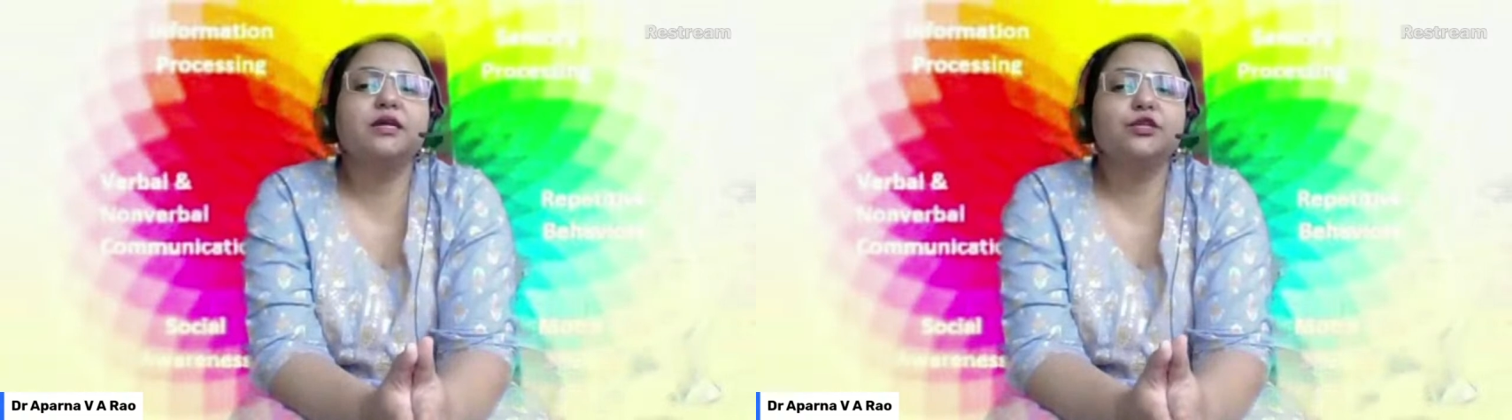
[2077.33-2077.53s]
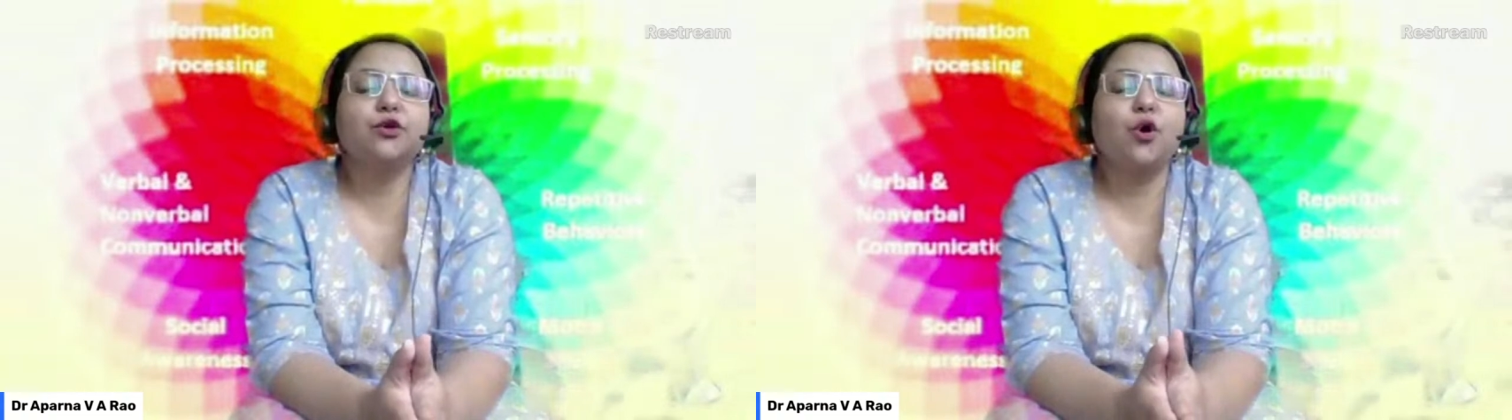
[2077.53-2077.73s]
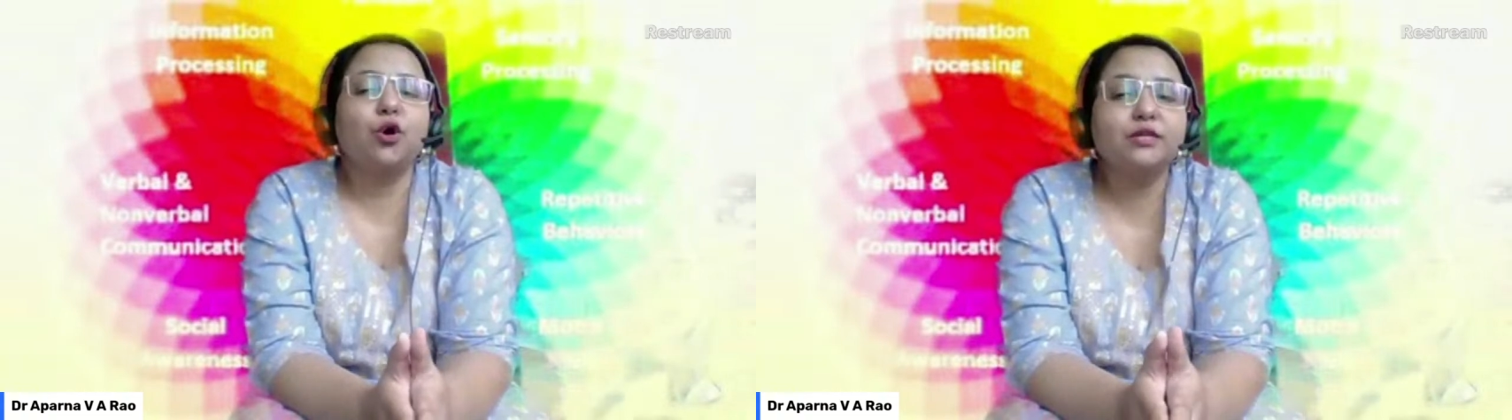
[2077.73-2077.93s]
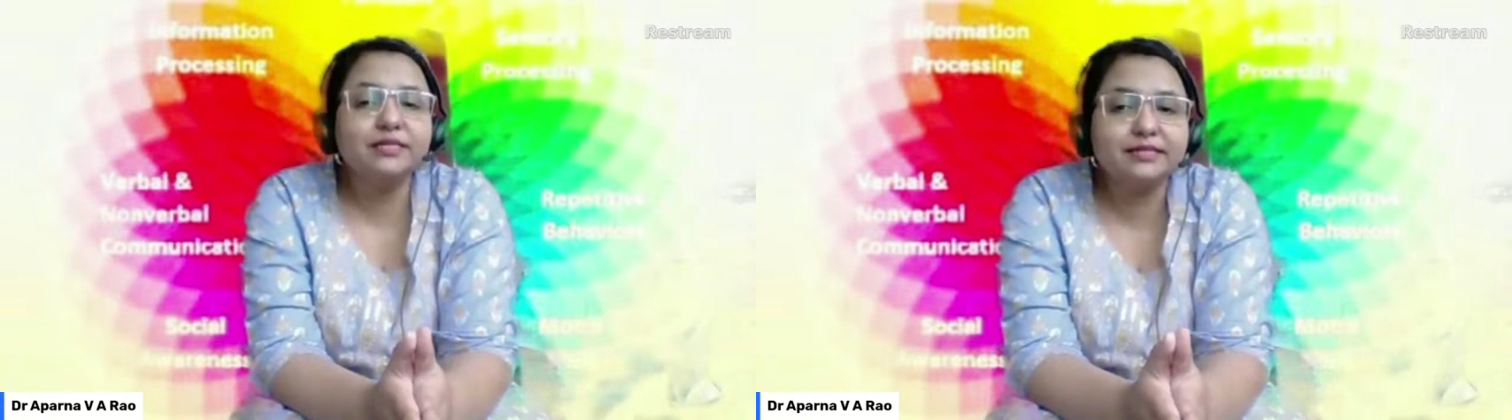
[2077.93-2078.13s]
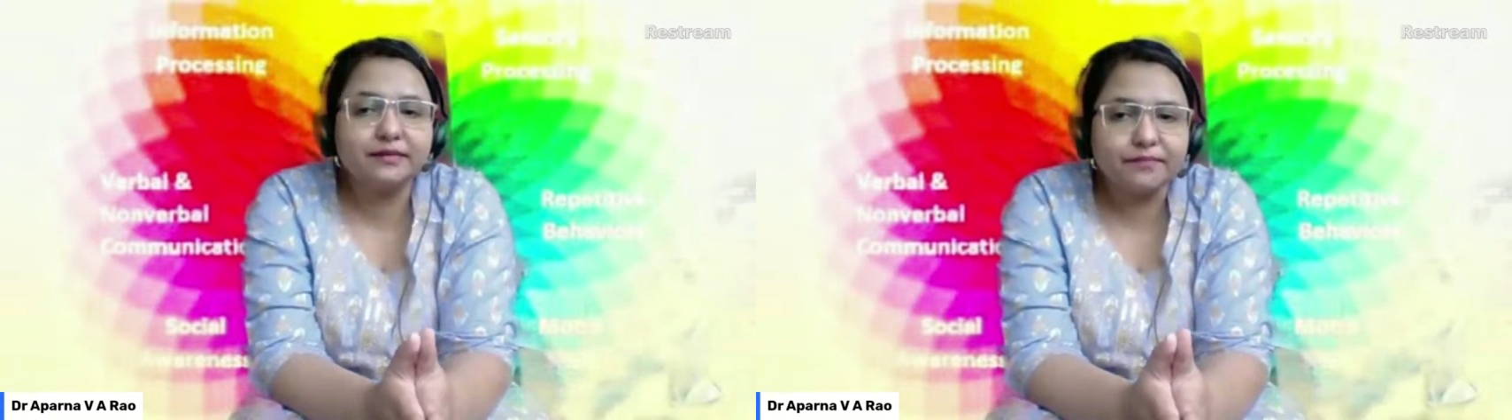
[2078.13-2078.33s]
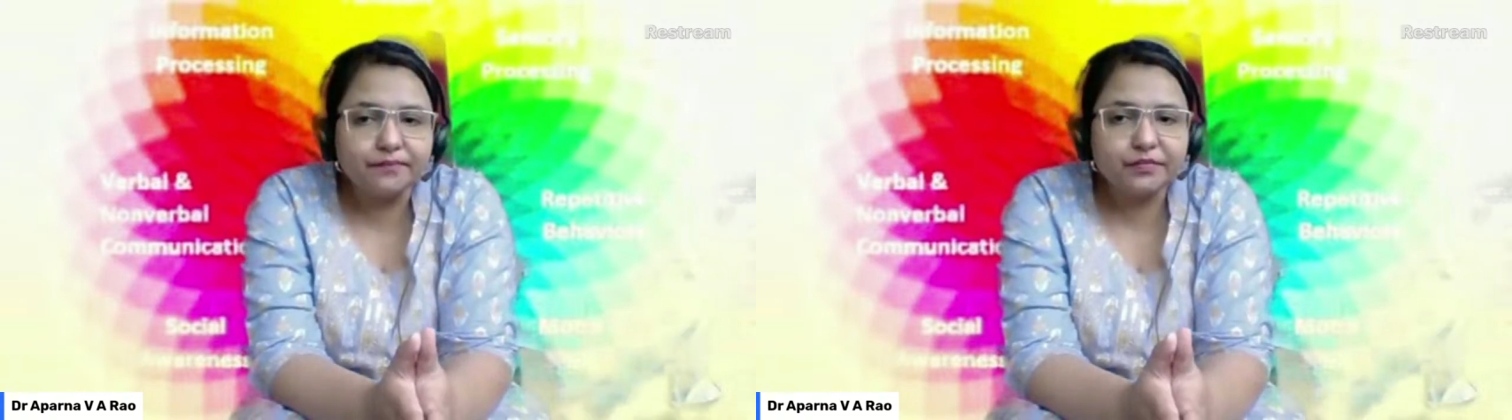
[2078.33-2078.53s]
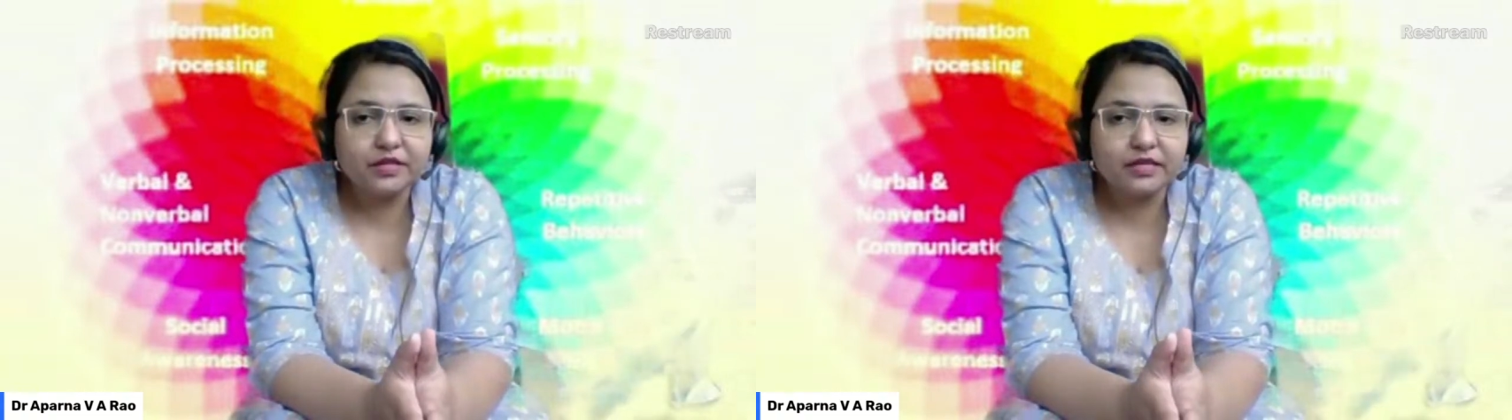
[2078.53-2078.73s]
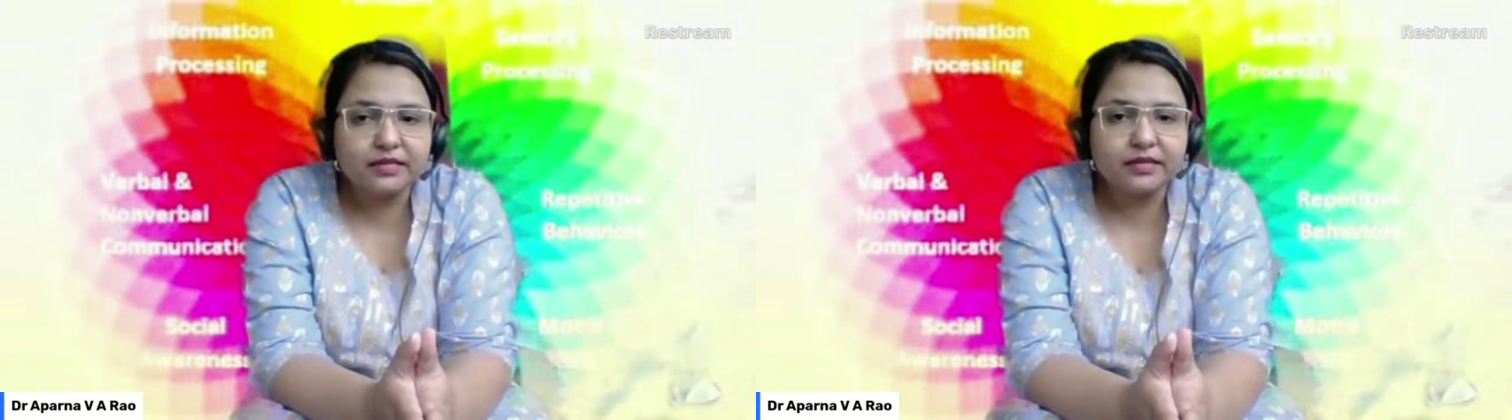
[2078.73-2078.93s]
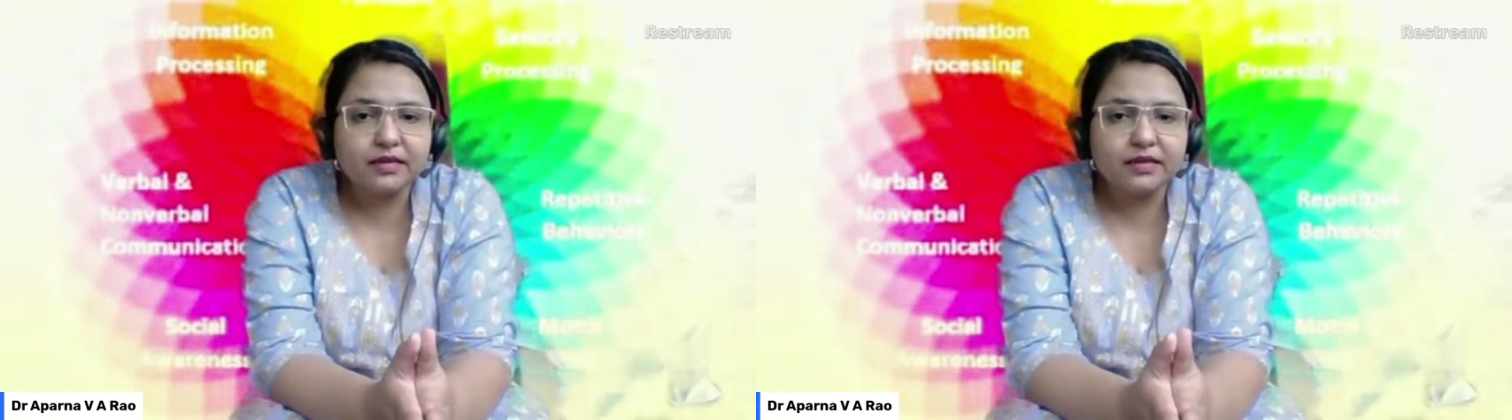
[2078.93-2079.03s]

autism